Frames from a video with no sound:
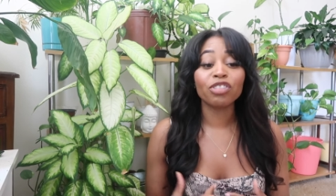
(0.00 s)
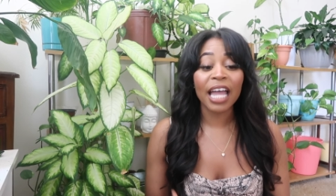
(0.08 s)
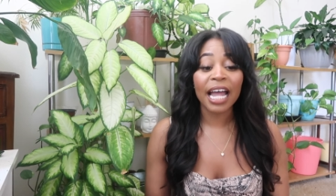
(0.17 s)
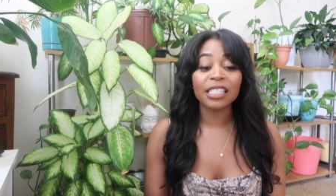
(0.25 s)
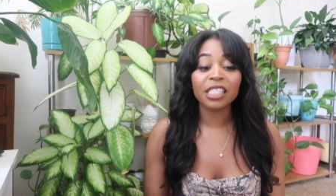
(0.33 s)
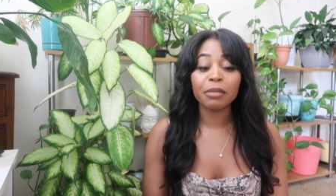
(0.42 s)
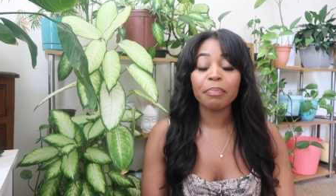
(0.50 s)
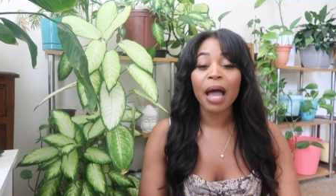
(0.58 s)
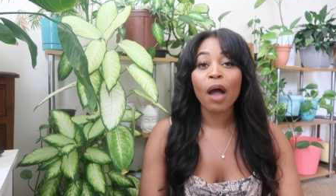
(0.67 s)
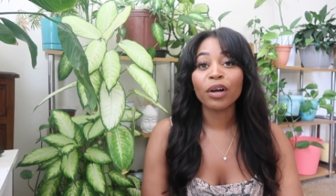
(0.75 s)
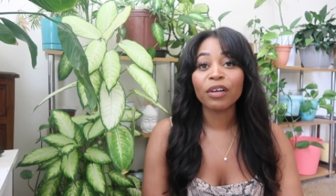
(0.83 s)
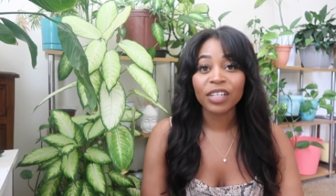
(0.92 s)
That's the
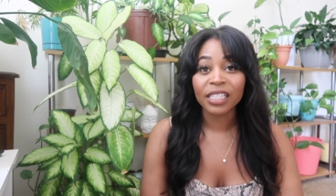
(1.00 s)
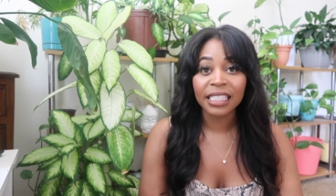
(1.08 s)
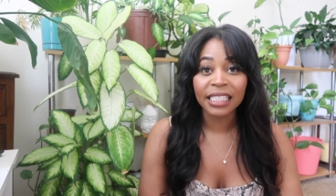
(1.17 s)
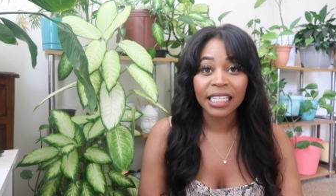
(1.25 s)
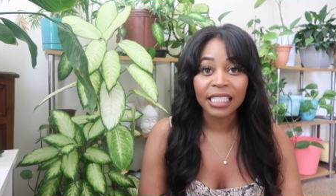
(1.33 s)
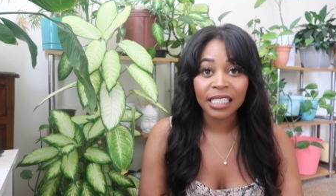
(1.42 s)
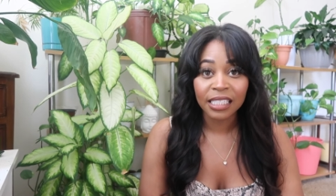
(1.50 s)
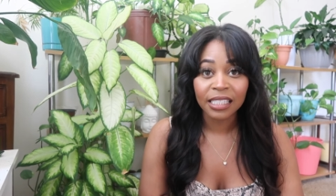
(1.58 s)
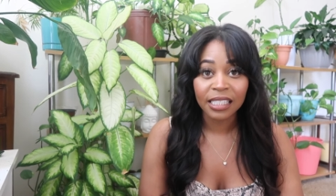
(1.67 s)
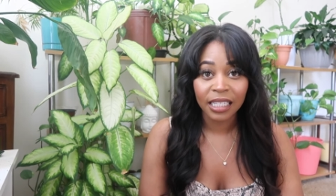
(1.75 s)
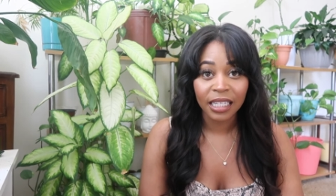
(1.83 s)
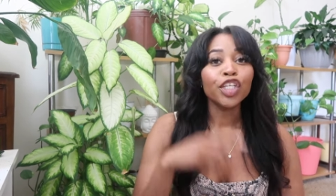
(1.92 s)
power of
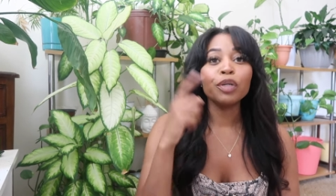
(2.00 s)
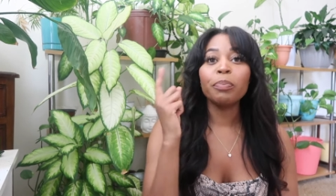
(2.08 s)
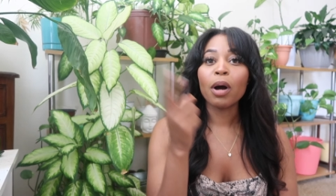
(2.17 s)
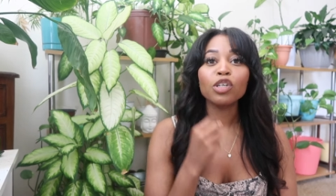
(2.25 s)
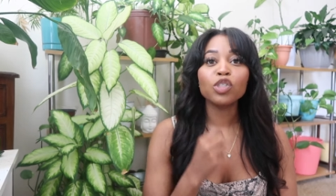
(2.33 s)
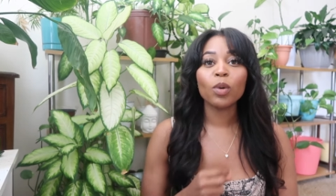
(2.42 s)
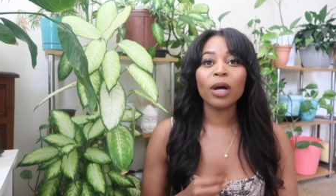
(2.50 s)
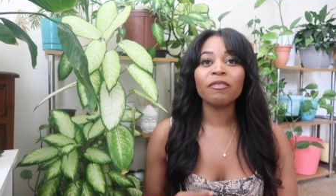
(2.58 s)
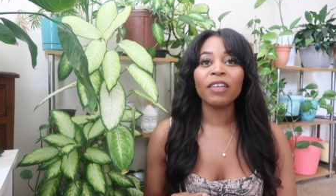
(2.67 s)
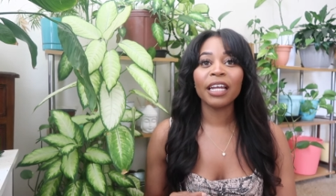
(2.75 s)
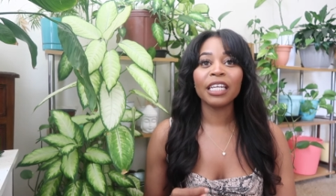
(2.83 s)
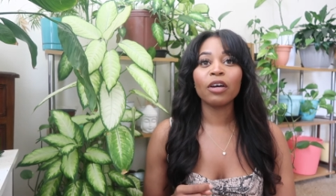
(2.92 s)
consistency. You post one
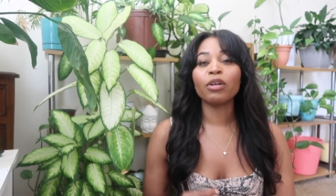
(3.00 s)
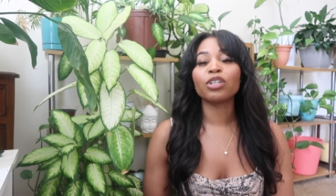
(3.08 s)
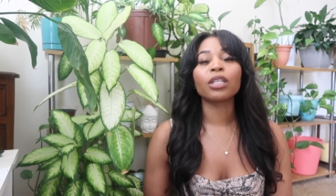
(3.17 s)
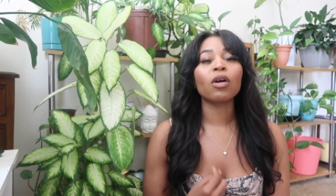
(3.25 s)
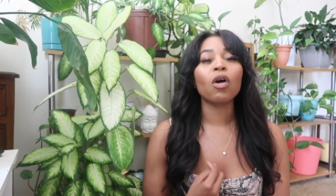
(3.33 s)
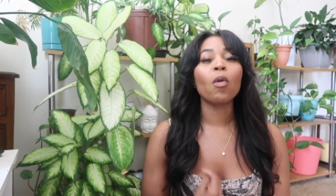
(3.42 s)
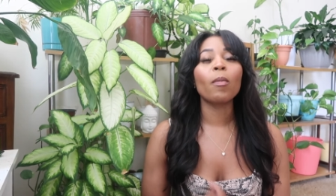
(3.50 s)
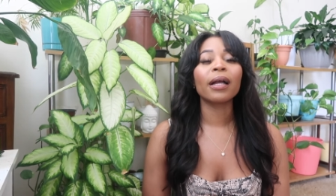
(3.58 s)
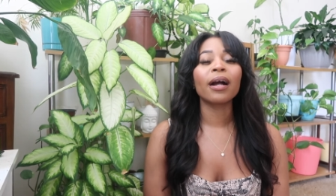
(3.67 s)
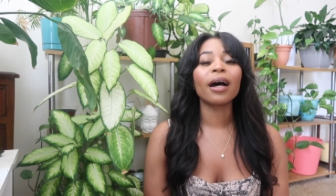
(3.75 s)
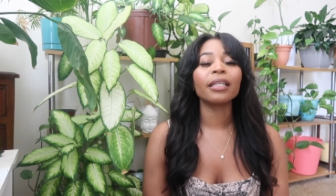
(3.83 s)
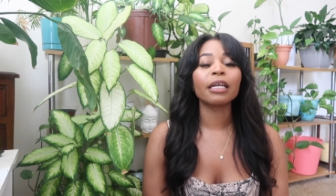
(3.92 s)
video and you're like, oh my
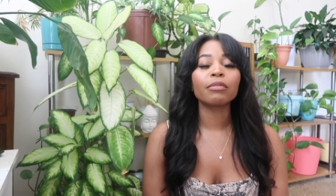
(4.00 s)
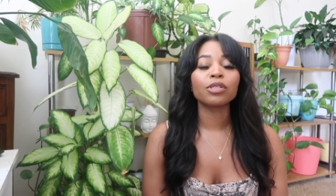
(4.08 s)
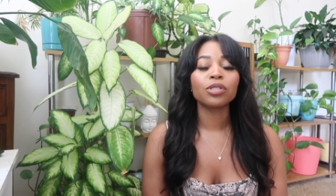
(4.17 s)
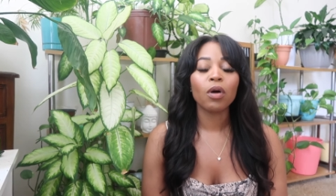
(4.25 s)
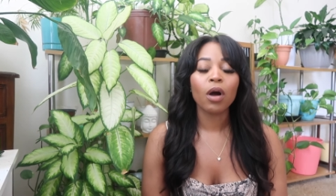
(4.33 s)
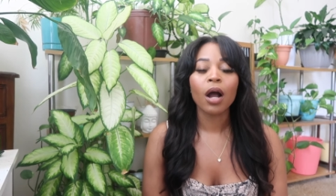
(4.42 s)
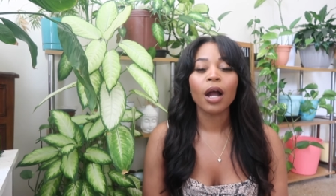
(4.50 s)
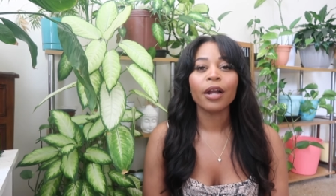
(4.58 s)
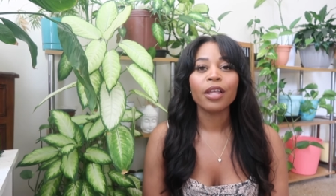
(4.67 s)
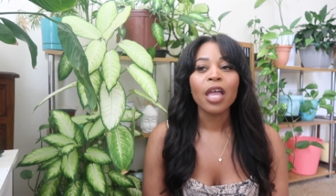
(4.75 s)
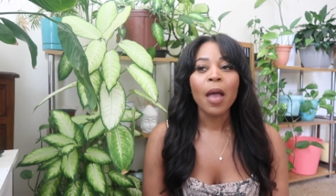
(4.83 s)
God, that was so hard.